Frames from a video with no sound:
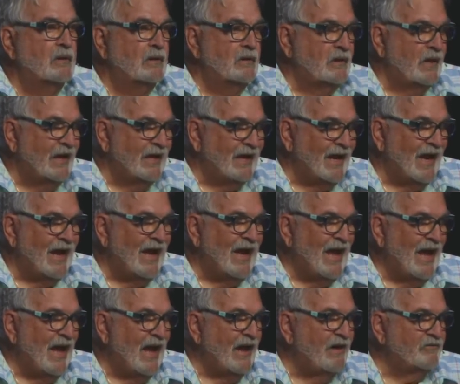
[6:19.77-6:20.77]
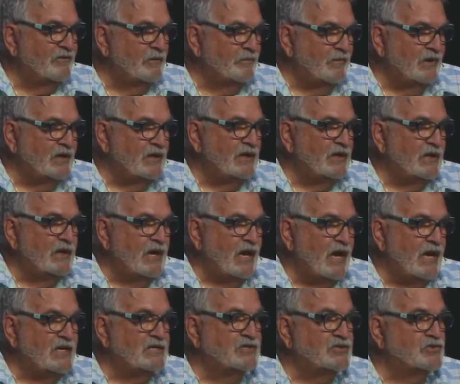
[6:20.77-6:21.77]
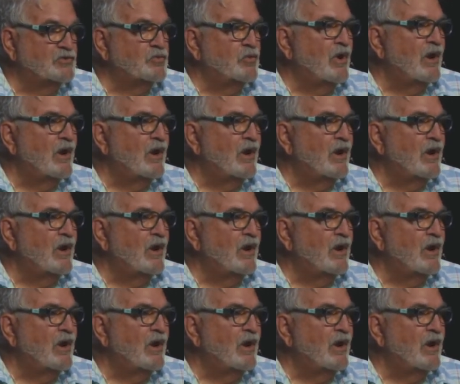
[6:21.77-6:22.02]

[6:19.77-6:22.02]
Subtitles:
like I have on many occasions,